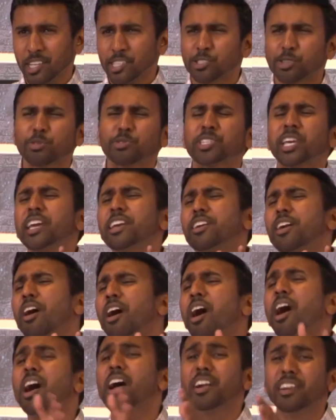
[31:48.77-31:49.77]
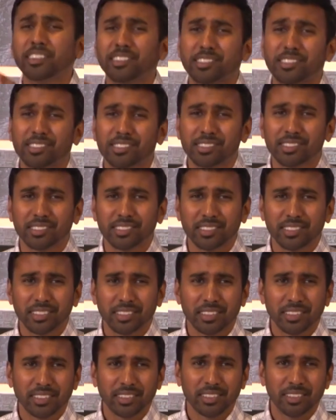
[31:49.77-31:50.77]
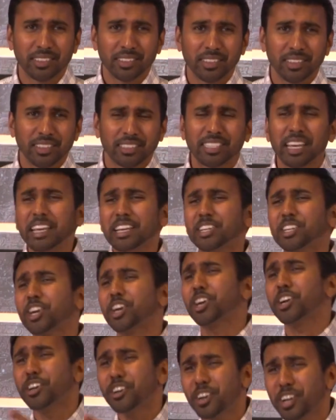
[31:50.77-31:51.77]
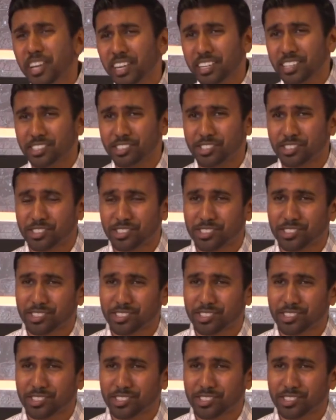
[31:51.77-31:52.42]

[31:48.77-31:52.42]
So take heart. Take courage.